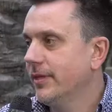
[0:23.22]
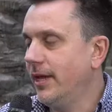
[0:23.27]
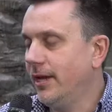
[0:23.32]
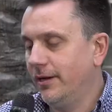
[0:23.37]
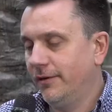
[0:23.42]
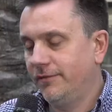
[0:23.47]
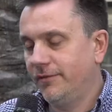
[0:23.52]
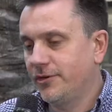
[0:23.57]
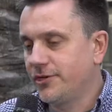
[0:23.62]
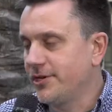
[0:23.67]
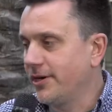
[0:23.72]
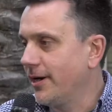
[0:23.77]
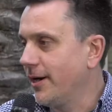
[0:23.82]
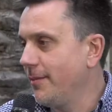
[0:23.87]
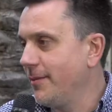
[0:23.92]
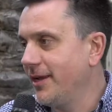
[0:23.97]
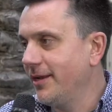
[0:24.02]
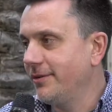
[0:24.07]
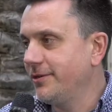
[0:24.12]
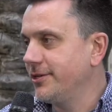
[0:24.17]
Yeah, for sure. I
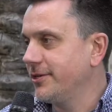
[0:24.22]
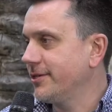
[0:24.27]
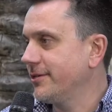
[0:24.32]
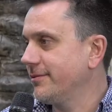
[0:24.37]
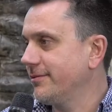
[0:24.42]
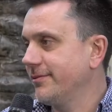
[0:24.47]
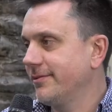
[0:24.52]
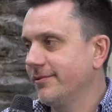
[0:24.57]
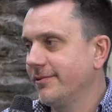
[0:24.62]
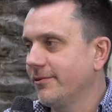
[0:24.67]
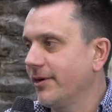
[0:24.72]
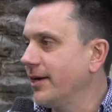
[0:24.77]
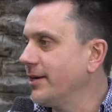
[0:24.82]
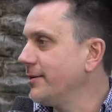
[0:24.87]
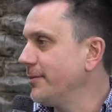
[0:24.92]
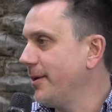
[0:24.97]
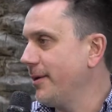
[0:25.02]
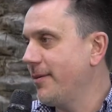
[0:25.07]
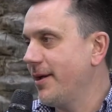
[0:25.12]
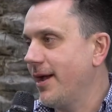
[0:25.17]
mean, just great
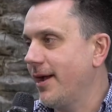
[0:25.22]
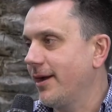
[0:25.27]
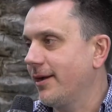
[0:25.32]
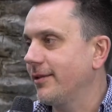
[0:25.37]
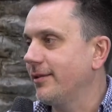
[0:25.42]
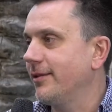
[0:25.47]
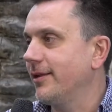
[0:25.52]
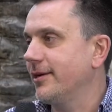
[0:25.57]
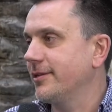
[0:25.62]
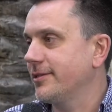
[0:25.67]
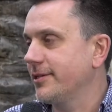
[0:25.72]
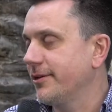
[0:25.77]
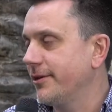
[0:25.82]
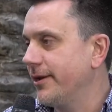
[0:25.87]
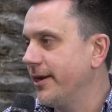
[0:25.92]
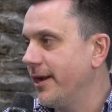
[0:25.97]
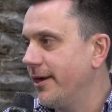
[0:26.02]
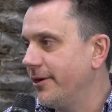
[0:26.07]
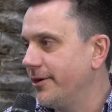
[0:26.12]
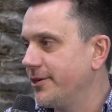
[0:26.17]
to be back. Lots of good
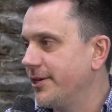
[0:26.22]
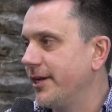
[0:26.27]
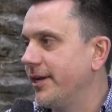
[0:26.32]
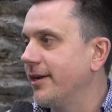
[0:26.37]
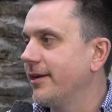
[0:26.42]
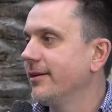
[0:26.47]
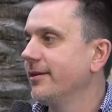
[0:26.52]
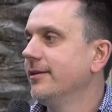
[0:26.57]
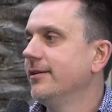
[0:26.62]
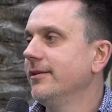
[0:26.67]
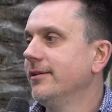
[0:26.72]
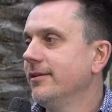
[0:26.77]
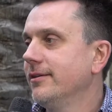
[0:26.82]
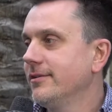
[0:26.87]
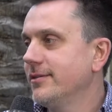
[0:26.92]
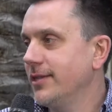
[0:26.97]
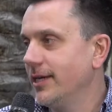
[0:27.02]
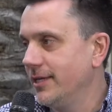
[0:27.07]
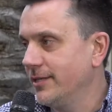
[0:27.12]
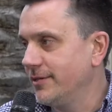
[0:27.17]
energy.
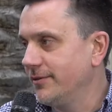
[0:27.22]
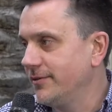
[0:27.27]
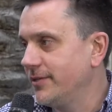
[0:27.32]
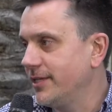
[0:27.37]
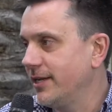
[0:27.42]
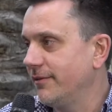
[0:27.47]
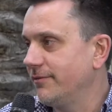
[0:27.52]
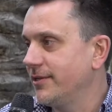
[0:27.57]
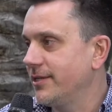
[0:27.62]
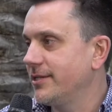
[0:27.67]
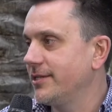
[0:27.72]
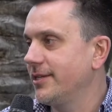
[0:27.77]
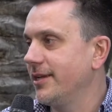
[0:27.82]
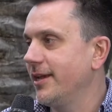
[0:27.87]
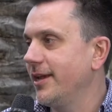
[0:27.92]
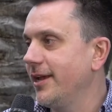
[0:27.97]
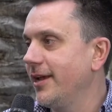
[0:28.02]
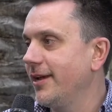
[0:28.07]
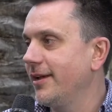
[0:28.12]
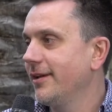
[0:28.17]
Tons of stuff to
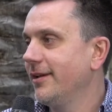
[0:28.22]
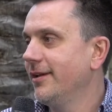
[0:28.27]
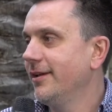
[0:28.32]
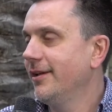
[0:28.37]
see.